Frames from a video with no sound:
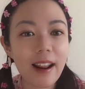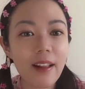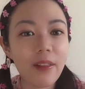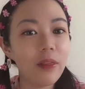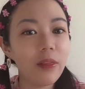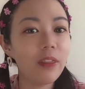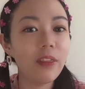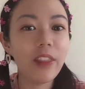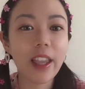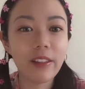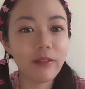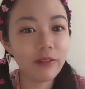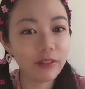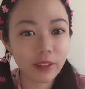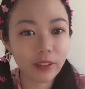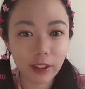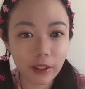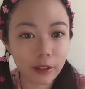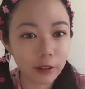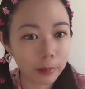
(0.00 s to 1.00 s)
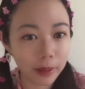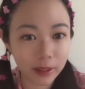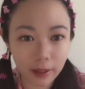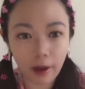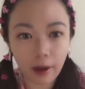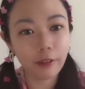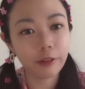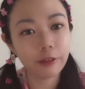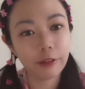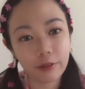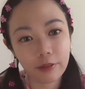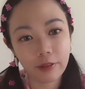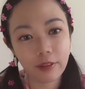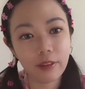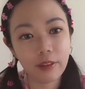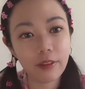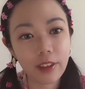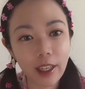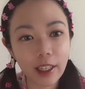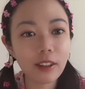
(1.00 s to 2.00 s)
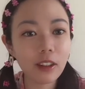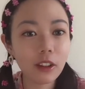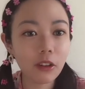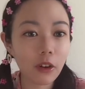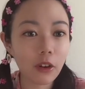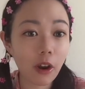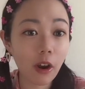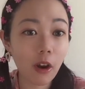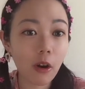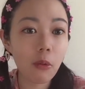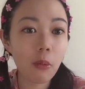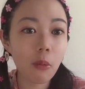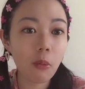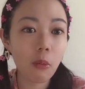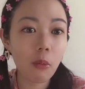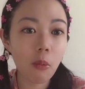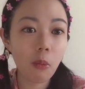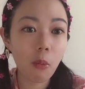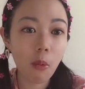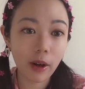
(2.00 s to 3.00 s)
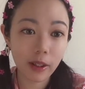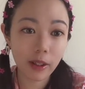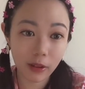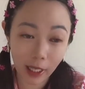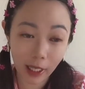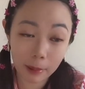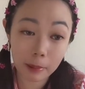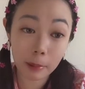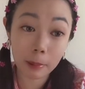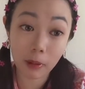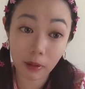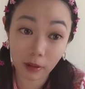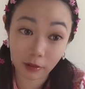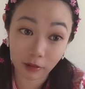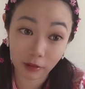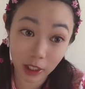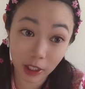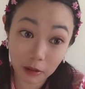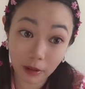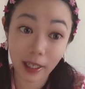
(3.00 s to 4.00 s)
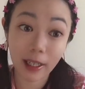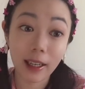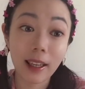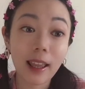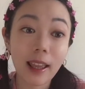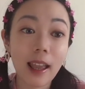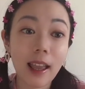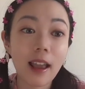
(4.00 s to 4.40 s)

then you'll be tough. Then you know what you're capable of doing.